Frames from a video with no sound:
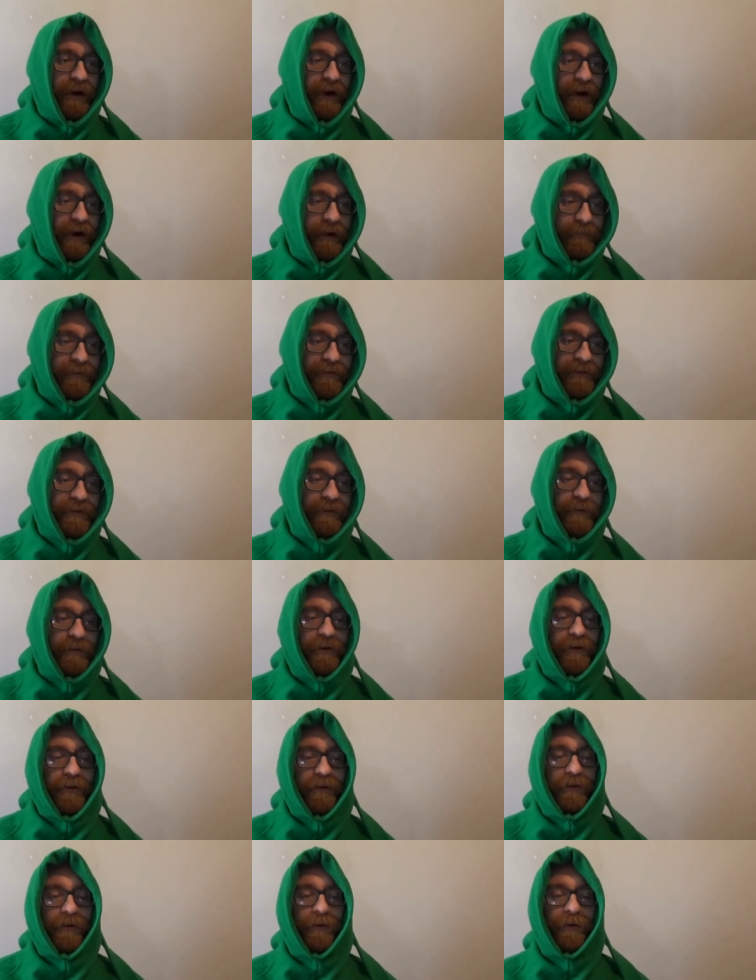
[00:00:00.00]
I'm still
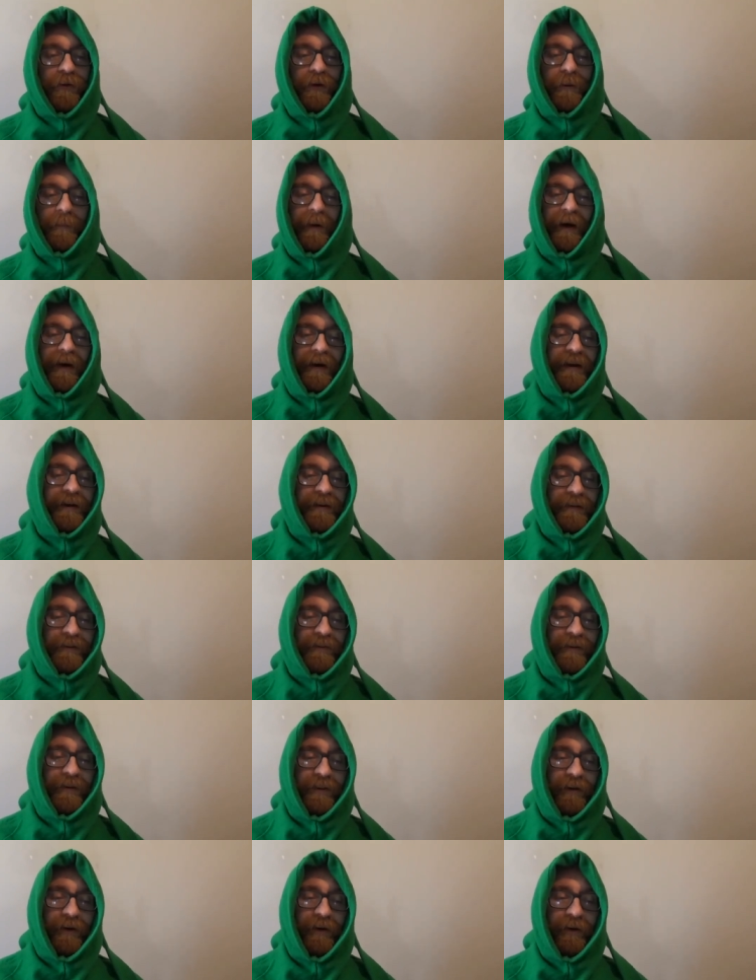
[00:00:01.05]
going to talk about
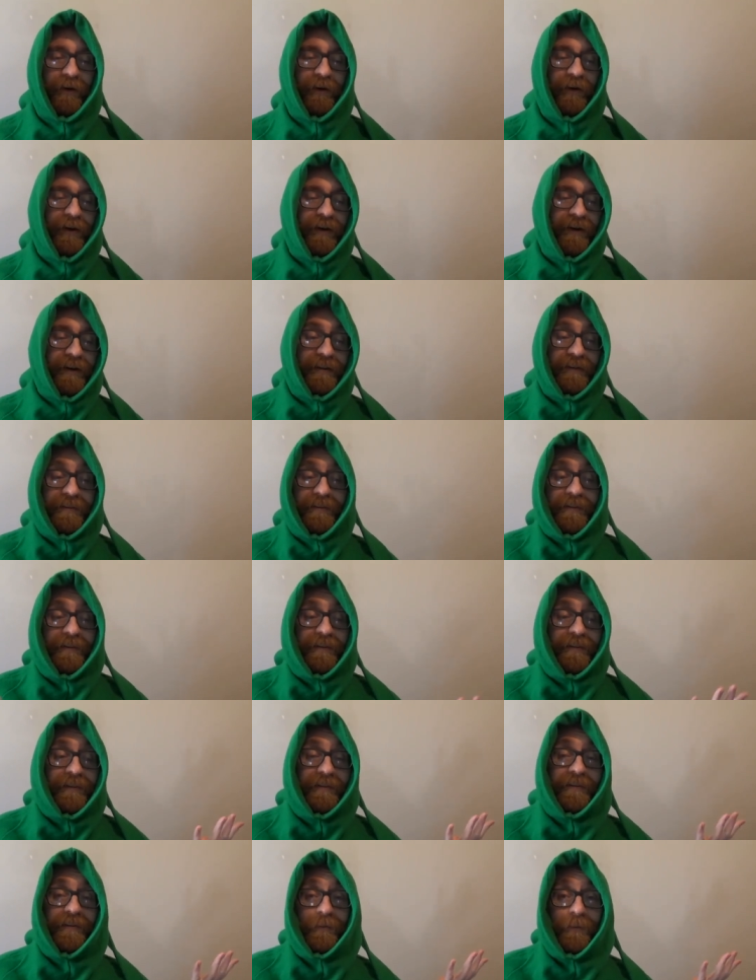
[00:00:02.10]
history though.
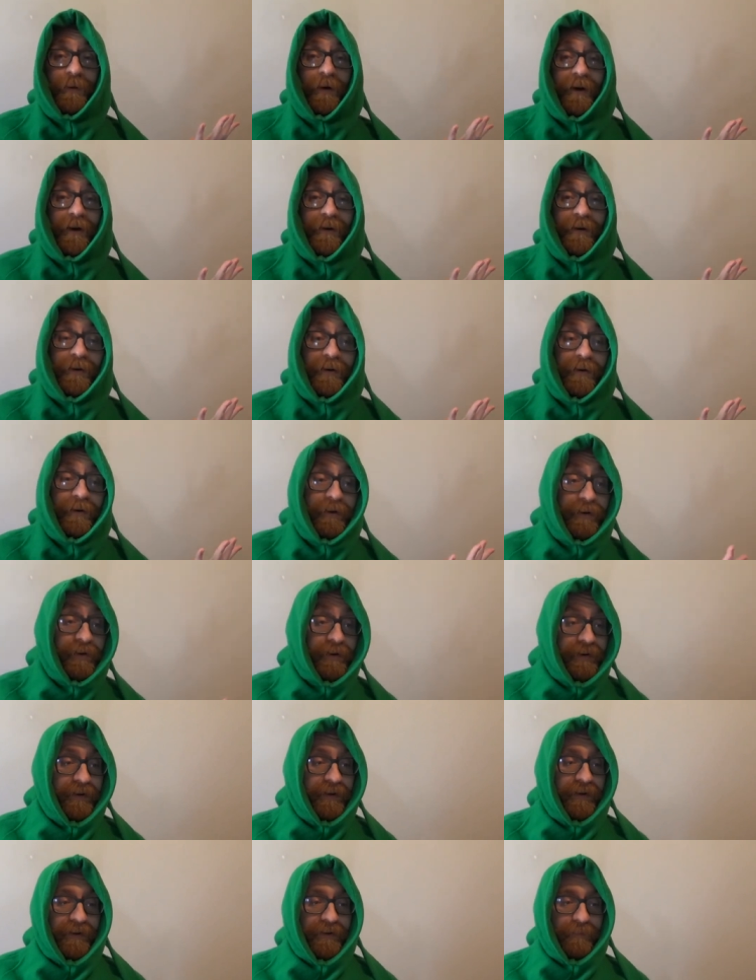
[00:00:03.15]
This is what I do,
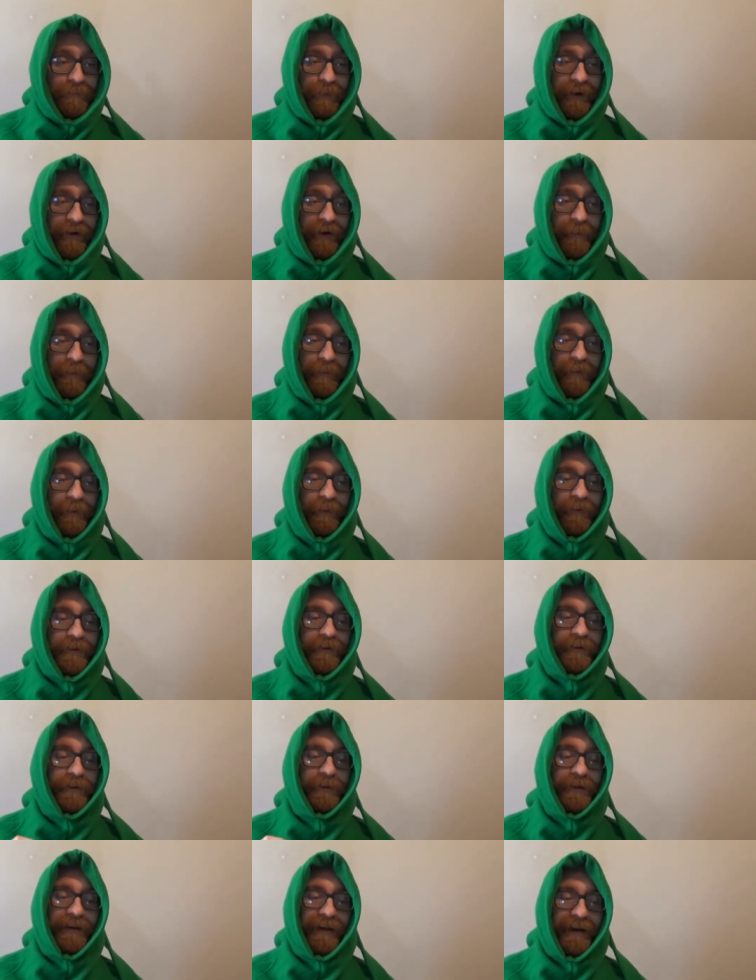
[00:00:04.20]
but I promise
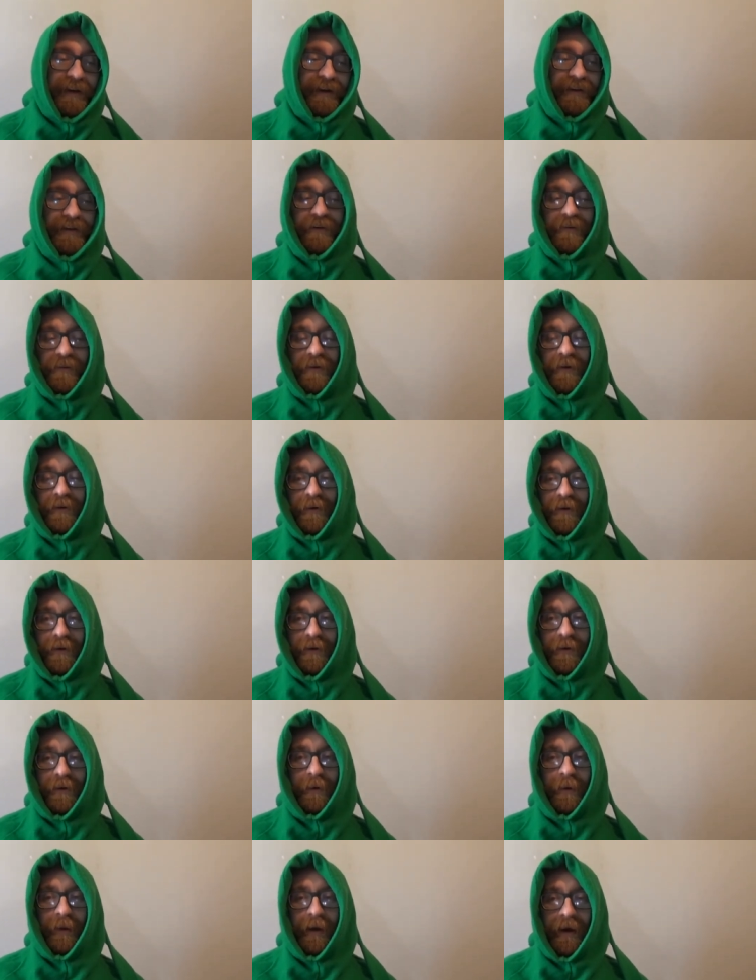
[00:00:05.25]
you'll get a
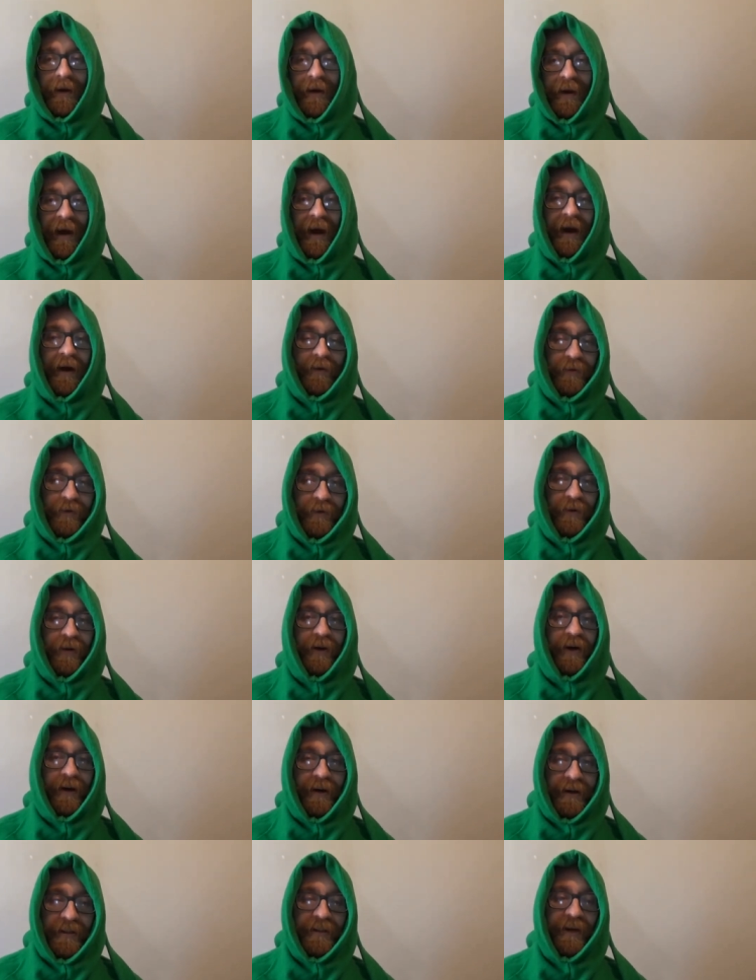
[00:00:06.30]
tutorial on how to
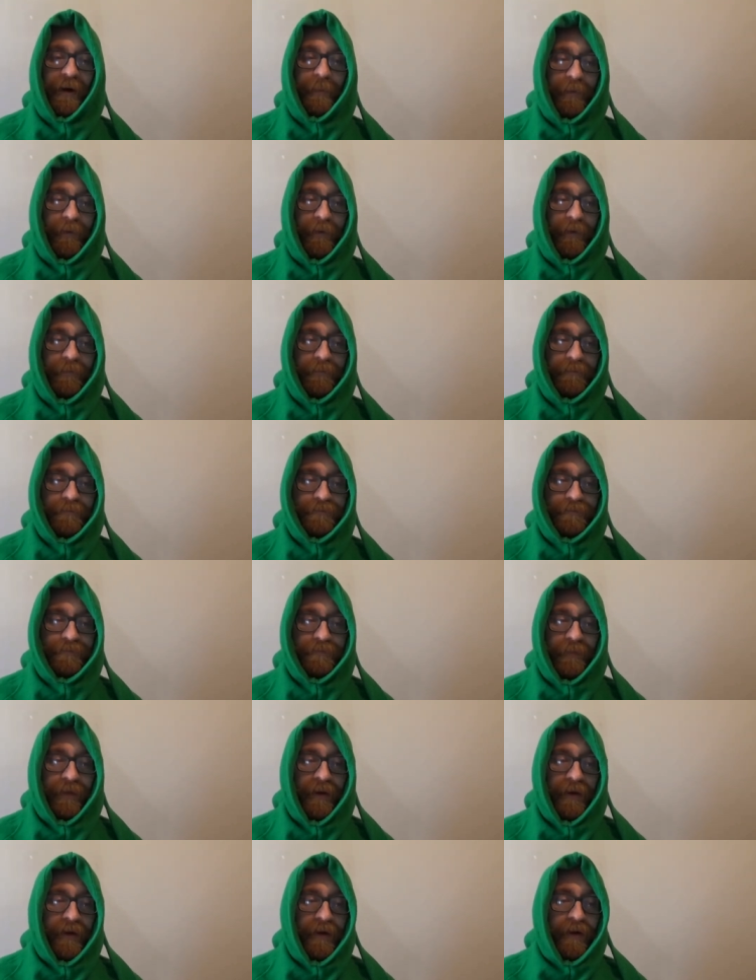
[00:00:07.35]
tie a chaperon.
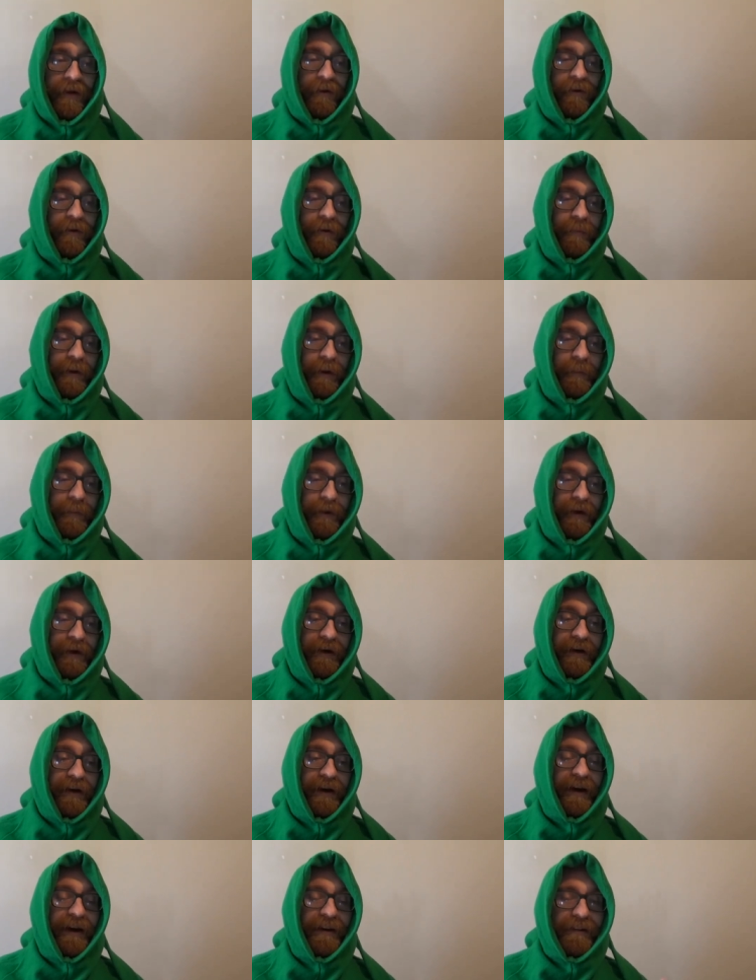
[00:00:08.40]
Remember,
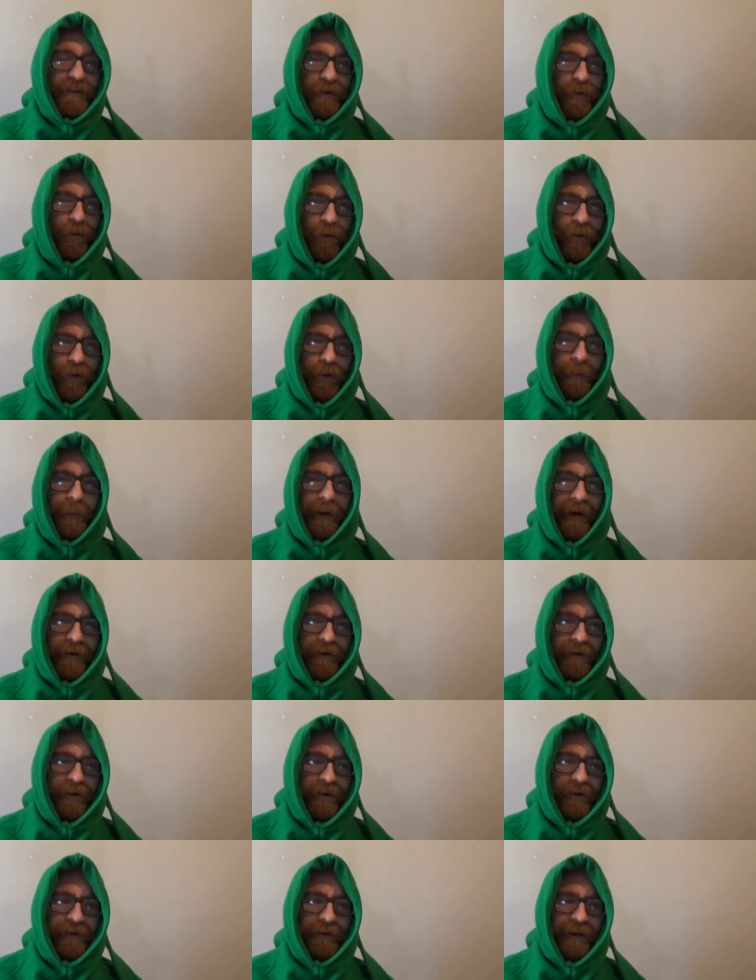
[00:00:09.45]
it's all about
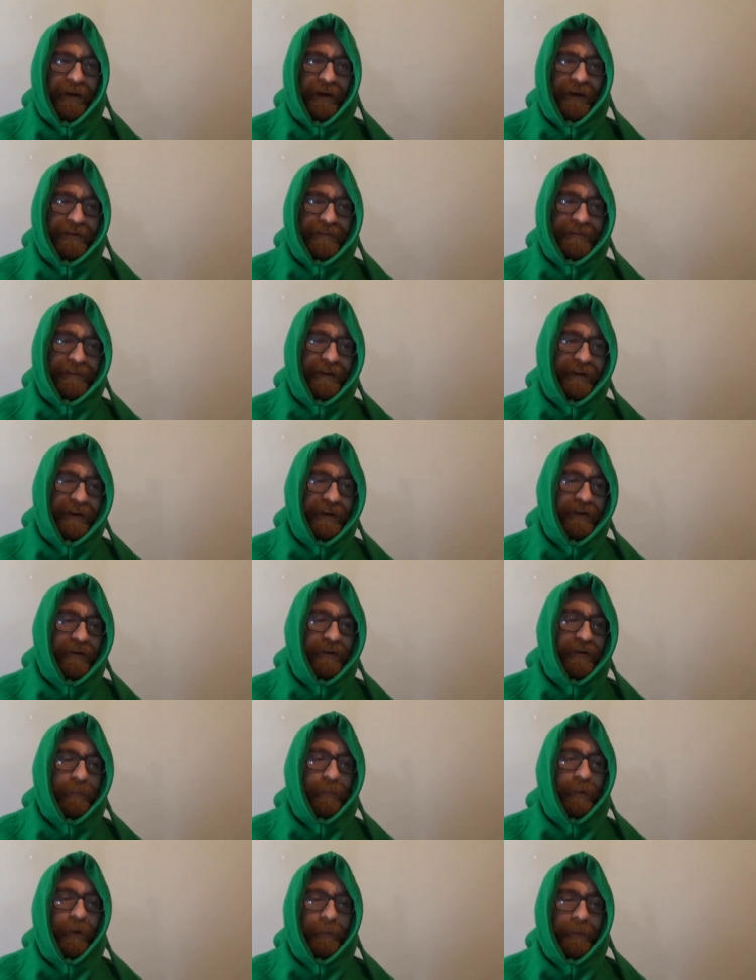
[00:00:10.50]
context, and here
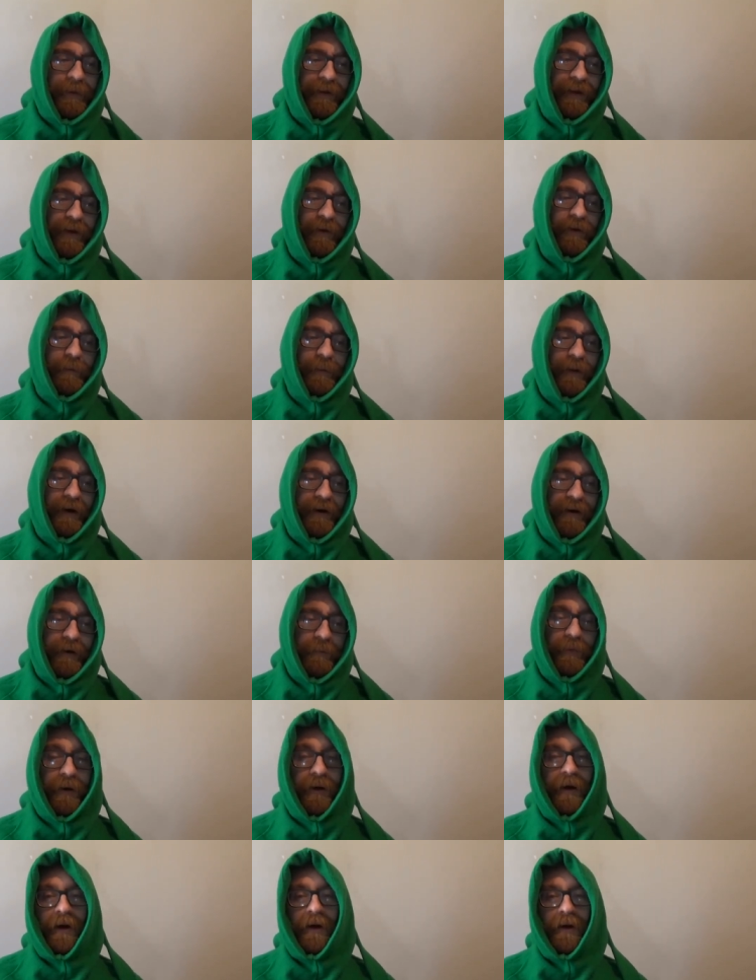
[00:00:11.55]
at Popula
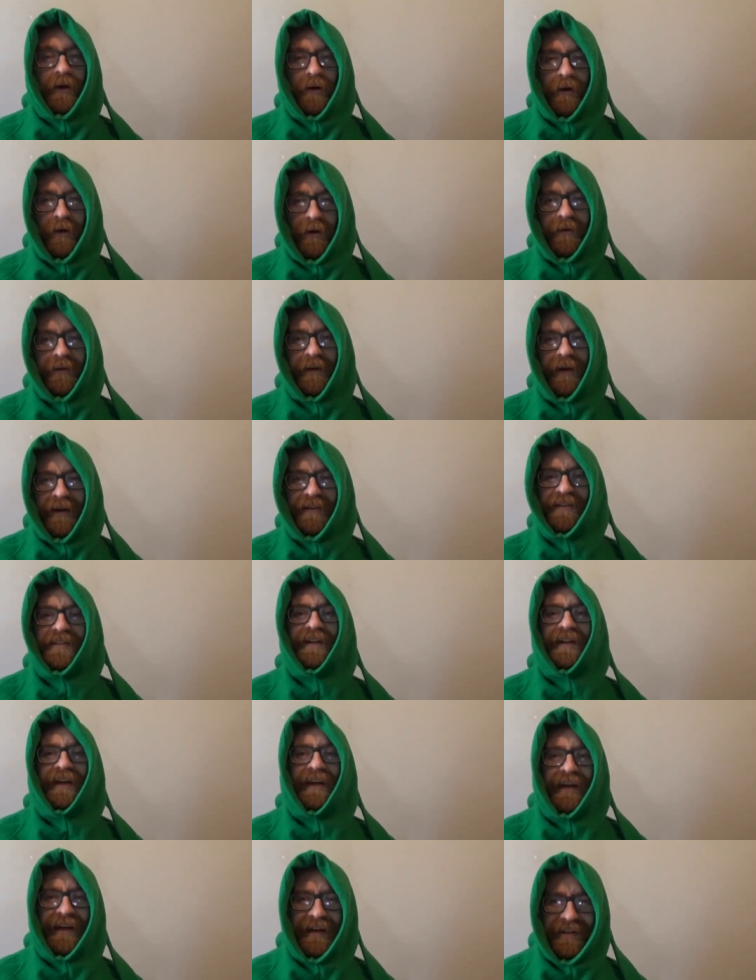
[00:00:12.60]
Urbanum, context
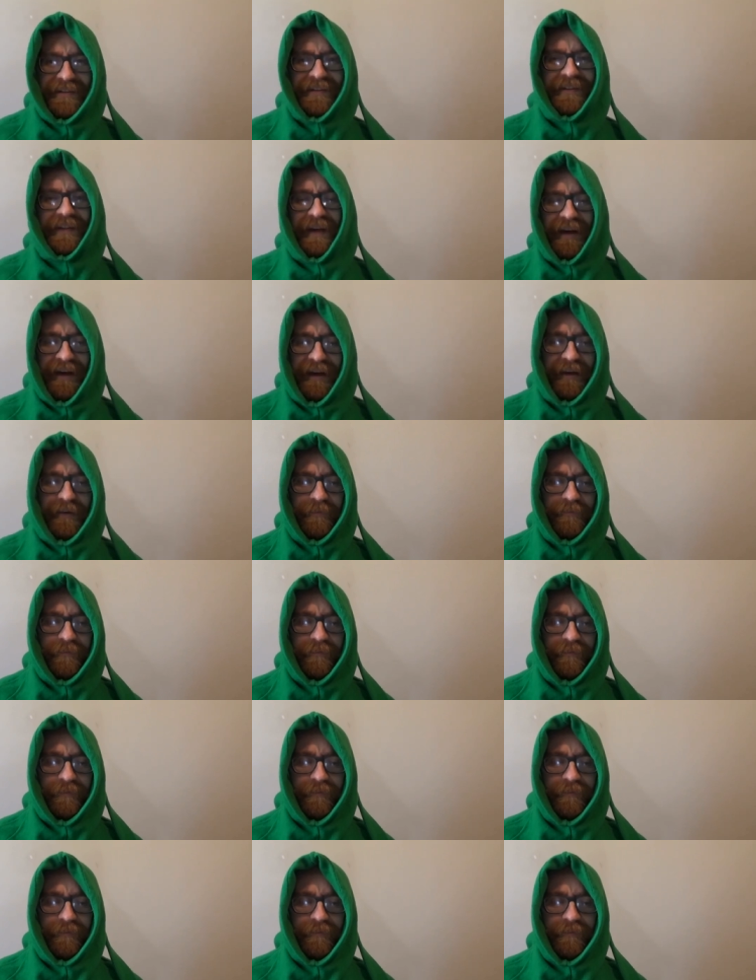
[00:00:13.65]
is king.